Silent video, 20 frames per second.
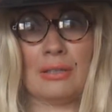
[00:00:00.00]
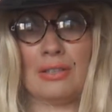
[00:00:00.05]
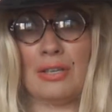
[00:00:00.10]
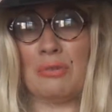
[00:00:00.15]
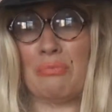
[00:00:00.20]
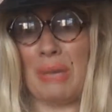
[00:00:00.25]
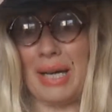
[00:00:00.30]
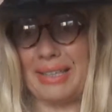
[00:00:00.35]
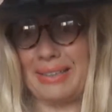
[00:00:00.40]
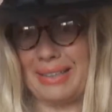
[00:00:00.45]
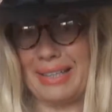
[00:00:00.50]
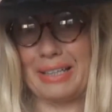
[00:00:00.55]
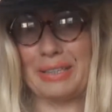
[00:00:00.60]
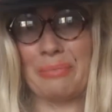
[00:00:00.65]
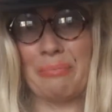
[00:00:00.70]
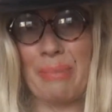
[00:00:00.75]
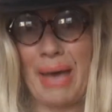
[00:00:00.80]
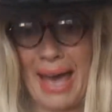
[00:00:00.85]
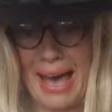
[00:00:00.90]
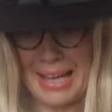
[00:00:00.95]
You might
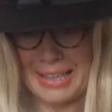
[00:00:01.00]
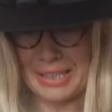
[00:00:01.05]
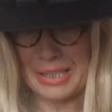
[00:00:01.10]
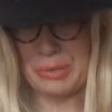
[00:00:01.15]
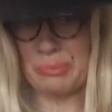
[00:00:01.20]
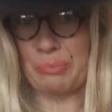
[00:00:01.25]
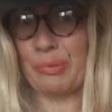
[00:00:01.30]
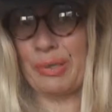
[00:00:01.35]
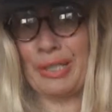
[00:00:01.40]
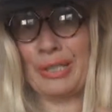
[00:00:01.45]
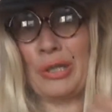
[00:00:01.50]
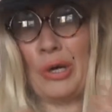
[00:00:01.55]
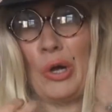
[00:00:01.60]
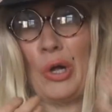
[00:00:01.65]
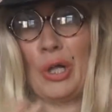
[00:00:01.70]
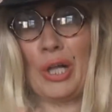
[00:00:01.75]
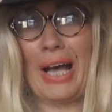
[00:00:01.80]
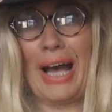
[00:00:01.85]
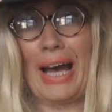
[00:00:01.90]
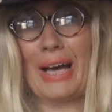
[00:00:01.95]
get mad and bring the
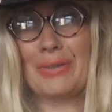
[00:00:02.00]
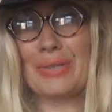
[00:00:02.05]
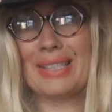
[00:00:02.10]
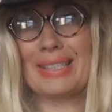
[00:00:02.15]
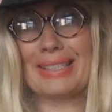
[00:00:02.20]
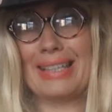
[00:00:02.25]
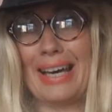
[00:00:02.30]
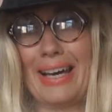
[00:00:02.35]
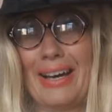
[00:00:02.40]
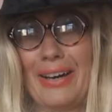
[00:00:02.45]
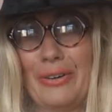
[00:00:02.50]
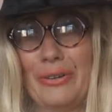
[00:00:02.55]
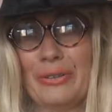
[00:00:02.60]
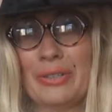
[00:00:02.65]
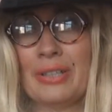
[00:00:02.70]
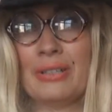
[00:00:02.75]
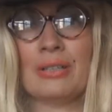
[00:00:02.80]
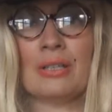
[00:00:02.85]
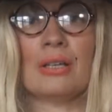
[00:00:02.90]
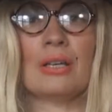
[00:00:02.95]
whole house
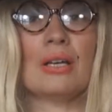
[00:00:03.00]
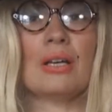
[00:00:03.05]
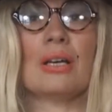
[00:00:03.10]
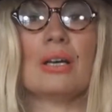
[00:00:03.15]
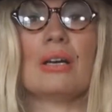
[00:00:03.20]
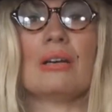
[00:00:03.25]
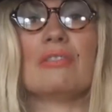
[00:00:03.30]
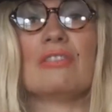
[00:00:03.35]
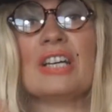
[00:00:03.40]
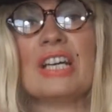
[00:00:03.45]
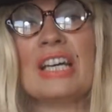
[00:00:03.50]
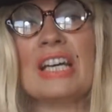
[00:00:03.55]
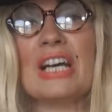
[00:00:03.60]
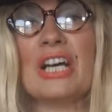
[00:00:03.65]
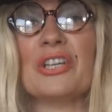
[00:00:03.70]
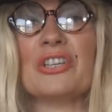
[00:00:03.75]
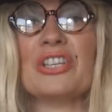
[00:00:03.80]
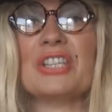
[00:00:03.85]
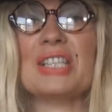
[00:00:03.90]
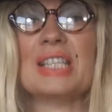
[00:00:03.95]
down. We
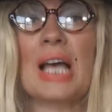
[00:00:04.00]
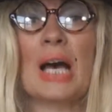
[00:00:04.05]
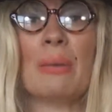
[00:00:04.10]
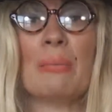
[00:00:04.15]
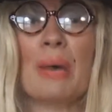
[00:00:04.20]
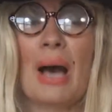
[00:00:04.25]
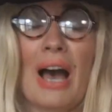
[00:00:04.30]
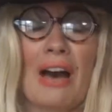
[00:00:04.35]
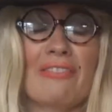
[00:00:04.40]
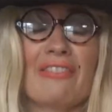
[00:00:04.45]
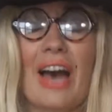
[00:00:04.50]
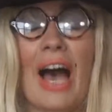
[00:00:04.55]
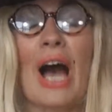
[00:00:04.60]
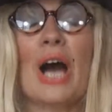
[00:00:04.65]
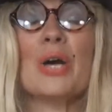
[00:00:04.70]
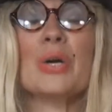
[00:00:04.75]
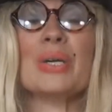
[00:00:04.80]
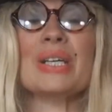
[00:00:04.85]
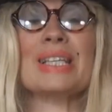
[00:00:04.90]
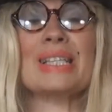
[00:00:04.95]
are the sum of
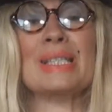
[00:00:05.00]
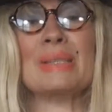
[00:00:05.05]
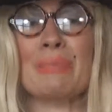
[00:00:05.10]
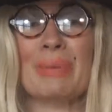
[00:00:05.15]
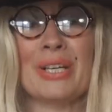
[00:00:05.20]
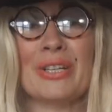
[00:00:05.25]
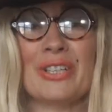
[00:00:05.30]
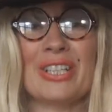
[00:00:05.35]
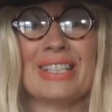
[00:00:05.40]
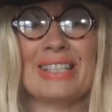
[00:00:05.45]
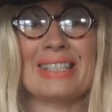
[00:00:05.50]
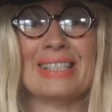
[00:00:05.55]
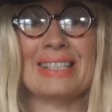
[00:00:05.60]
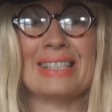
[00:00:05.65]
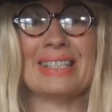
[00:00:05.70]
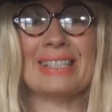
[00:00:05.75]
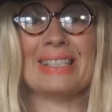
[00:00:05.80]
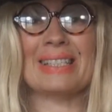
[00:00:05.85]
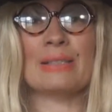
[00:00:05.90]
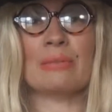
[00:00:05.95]
our
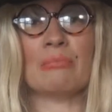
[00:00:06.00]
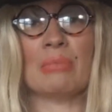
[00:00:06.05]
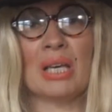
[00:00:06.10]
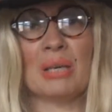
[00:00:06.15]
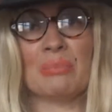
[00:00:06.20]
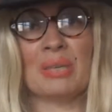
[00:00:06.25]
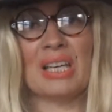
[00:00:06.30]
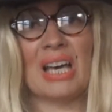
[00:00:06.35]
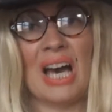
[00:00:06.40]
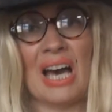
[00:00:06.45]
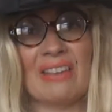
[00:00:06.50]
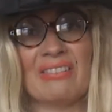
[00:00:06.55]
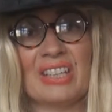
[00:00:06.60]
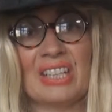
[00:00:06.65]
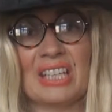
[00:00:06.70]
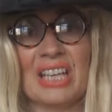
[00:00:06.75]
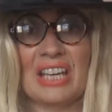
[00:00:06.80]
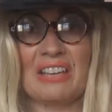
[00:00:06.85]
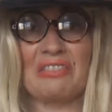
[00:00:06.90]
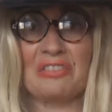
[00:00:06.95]
experiences. Maybe
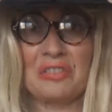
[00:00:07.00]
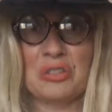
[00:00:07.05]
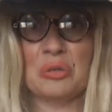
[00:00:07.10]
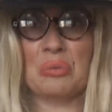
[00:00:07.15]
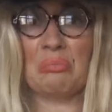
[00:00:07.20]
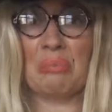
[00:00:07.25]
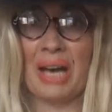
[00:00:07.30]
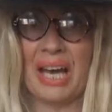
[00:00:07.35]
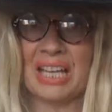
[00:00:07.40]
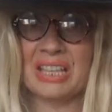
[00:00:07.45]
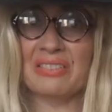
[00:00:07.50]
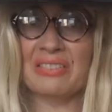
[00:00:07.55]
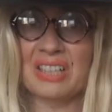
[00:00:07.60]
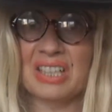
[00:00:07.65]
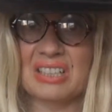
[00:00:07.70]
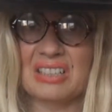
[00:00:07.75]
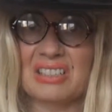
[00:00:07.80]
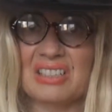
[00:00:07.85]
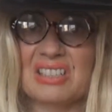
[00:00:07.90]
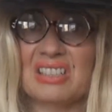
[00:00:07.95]
having a few bad
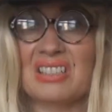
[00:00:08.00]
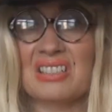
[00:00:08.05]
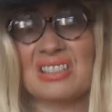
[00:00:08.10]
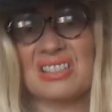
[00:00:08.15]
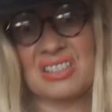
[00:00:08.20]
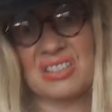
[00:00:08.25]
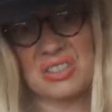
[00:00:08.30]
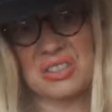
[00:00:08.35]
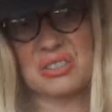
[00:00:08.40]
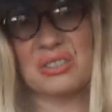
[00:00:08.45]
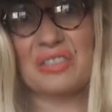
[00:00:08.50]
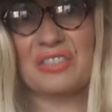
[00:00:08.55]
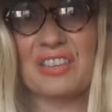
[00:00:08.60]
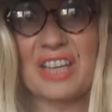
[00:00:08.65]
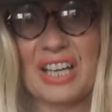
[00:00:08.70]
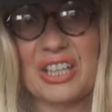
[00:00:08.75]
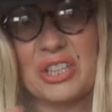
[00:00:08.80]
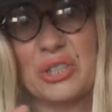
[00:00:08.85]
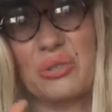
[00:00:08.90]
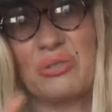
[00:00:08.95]
ones can start to
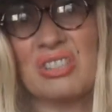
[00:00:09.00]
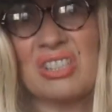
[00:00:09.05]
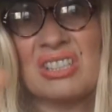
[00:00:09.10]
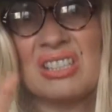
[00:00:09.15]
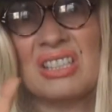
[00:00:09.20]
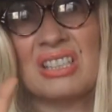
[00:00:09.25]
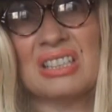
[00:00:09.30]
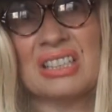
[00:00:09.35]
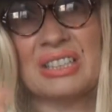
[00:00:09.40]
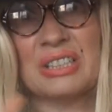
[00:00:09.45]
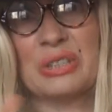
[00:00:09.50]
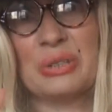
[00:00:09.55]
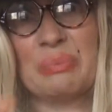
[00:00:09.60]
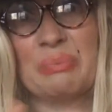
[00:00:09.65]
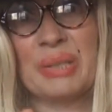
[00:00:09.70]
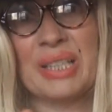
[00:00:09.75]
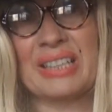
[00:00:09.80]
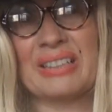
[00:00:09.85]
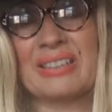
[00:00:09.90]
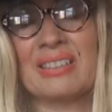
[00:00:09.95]
affect you just a little
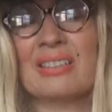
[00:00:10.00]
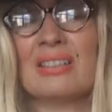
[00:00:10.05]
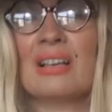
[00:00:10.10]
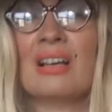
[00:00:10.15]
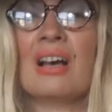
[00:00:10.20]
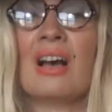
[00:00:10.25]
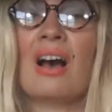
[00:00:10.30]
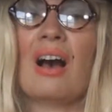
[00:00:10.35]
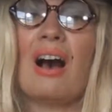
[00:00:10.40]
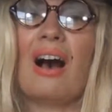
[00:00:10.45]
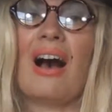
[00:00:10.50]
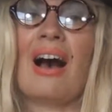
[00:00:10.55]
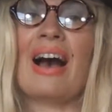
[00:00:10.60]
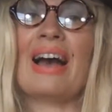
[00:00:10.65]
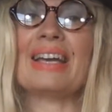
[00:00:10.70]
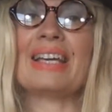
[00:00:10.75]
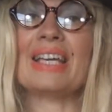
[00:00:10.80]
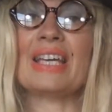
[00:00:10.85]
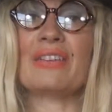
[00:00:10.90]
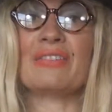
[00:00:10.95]
bit.
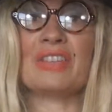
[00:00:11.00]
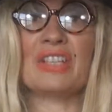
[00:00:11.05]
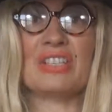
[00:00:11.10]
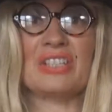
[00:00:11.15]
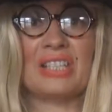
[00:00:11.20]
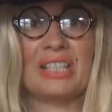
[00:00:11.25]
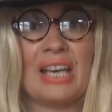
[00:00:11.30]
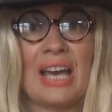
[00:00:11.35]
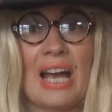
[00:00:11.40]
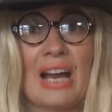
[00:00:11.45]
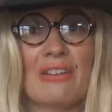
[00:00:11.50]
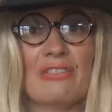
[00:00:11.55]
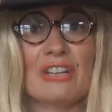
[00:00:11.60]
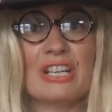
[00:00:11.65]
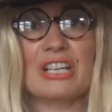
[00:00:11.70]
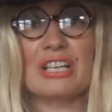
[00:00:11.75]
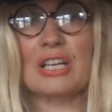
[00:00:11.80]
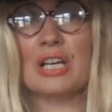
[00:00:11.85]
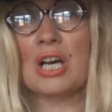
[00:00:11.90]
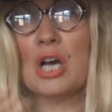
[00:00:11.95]
I give this
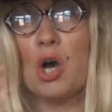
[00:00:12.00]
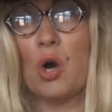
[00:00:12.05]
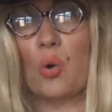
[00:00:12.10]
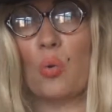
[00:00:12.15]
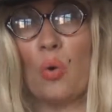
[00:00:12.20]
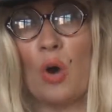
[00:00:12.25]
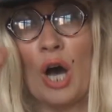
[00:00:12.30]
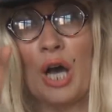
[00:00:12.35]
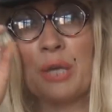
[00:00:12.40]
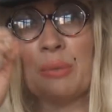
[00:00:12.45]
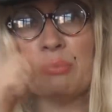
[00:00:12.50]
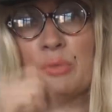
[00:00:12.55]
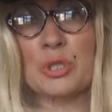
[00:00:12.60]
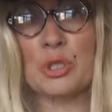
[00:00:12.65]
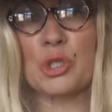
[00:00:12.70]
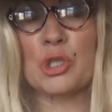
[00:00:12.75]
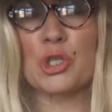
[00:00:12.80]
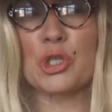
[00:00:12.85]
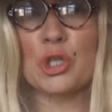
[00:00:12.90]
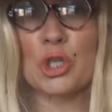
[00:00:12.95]
Carrie one
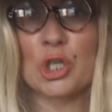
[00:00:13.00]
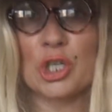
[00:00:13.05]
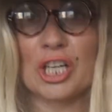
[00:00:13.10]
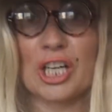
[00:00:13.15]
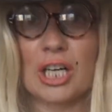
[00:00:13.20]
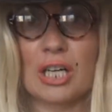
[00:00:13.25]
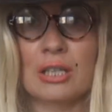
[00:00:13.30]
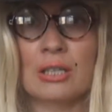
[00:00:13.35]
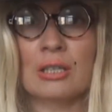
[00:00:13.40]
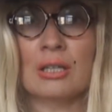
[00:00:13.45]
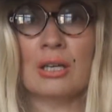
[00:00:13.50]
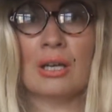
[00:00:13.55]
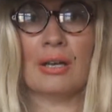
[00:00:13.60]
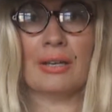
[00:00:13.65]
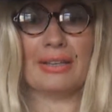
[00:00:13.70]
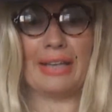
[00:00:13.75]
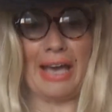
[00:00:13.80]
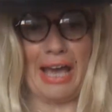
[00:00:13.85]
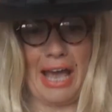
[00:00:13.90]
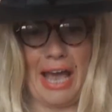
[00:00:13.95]
Meshuga.
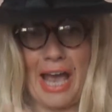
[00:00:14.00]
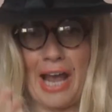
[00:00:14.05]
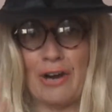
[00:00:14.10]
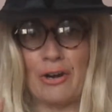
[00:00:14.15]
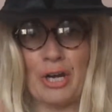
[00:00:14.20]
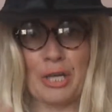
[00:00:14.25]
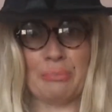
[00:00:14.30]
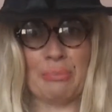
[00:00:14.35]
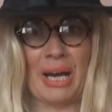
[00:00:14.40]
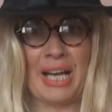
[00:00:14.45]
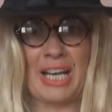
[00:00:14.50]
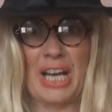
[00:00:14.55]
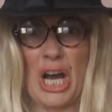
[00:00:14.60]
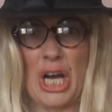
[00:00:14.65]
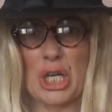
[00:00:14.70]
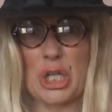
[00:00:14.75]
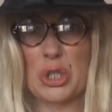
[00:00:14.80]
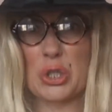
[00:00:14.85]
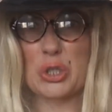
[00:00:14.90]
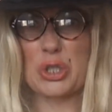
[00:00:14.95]
The hair on my
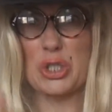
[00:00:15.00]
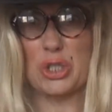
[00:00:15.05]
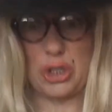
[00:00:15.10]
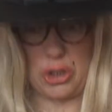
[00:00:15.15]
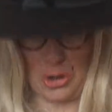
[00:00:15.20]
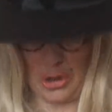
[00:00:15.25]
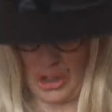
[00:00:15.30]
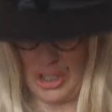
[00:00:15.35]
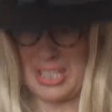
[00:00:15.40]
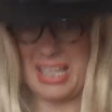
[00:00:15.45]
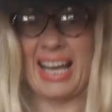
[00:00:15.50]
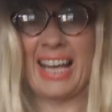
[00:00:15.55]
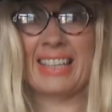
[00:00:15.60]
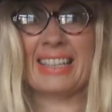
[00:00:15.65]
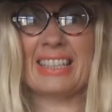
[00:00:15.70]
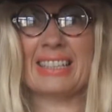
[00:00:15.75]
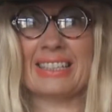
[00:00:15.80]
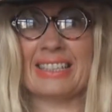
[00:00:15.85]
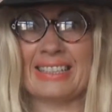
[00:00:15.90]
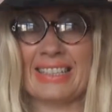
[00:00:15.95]
knuckles still
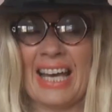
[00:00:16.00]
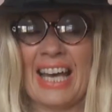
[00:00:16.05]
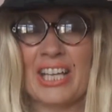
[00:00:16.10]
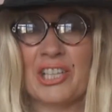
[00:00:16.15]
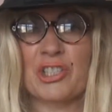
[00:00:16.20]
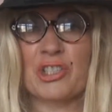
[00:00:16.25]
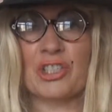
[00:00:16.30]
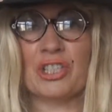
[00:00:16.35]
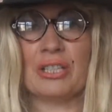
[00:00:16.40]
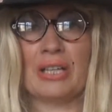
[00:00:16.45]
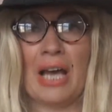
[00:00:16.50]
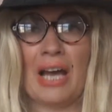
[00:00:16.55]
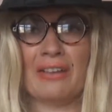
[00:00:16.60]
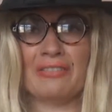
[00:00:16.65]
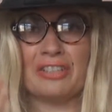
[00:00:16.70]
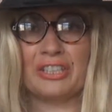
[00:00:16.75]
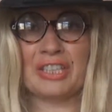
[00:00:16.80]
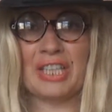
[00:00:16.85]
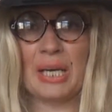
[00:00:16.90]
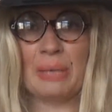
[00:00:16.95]
stand at attention
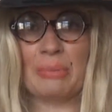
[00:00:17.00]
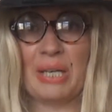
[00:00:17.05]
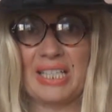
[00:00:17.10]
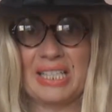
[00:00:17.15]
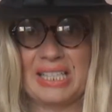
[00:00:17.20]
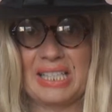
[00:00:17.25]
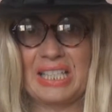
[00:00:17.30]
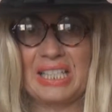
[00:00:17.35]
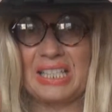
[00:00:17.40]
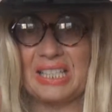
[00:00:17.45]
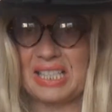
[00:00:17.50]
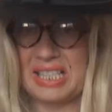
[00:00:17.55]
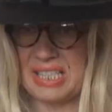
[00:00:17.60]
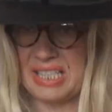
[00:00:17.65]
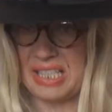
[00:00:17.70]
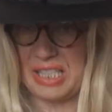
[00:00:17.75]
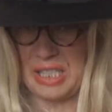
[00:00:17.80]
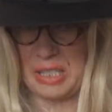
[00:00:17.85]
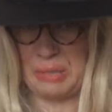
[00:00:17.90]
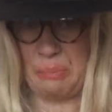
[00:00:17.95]
every time I see
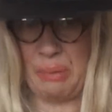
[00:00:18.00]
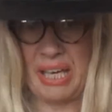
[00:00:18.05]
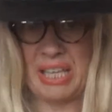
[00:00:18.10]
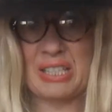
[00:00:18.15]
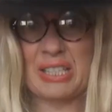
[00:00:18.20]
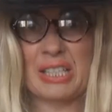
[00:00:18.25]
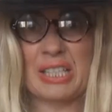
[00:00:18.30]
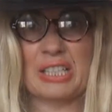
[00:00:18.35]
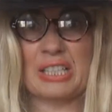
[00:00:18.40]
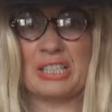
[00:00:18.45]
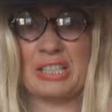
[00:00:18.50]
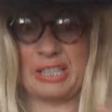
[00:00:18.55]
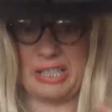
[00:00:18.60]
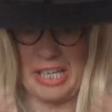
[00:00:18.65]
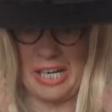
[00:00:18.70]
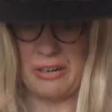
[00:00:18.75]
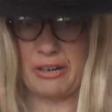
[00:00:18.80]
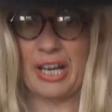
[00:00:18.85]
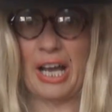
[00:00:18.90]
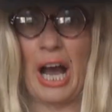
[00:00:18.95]
Sissy Spacek's
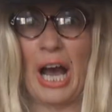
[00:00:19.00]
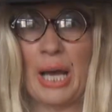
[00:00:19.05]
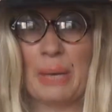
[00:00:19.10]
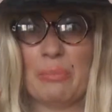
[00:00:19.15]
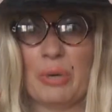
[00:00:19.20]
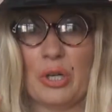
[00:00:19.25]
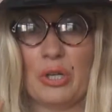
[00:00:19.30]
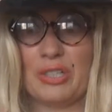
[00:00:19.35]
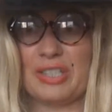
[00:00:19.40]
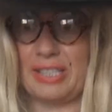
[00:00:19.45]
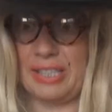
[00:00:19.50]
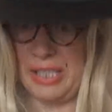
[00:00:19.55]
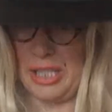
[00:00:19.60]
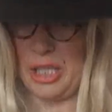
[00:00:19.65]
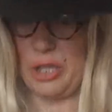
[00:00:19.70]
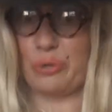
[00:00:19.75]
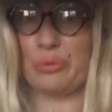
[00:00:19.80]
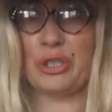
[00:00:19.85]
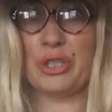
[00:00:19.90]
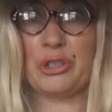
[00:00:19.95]
scary eyeballs in
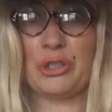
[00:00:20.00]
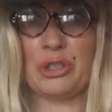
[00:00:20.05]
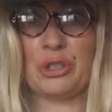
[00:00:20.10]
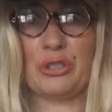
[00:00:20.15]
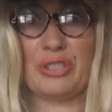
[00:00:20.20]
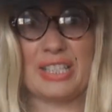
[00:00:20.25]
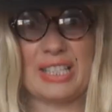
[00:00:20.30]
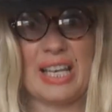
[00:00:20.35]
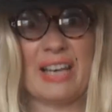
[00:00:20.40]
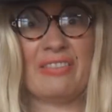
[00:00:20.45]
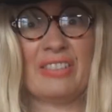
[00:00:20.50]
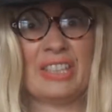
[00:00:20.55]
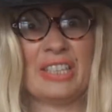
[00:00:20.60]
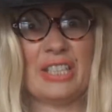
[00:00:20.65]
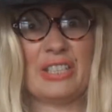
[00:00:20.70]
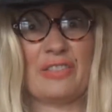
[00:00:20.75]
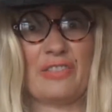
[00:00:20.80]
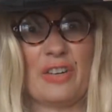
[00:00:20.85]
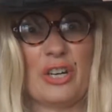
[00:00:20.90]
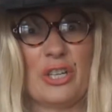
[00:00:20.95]
the original
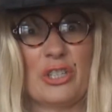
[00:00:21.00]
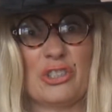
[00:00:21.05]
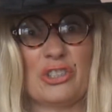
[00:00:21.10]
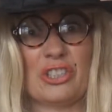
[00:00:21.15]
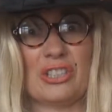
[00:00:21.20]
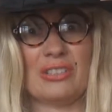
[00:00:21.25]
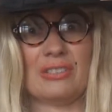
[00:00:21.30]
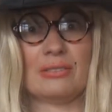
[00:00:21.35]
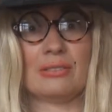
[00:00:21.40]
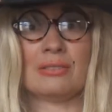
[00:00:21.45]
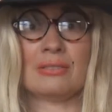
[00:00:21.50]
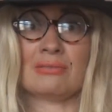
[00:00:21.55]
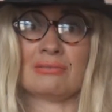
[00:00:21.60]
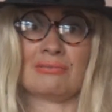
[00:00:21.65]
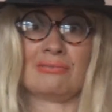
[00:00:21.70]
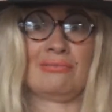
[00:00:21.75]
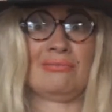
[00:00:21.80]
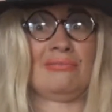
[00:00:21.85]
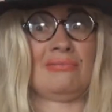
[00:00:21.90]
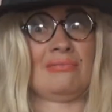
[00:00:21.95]
70s version.
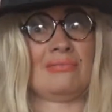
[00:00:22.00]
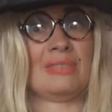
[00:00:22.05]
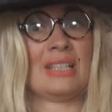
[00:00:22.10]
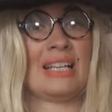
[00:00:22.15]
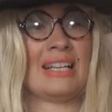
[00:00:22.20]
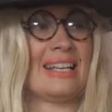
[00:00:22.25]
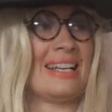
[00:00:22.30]
Mm.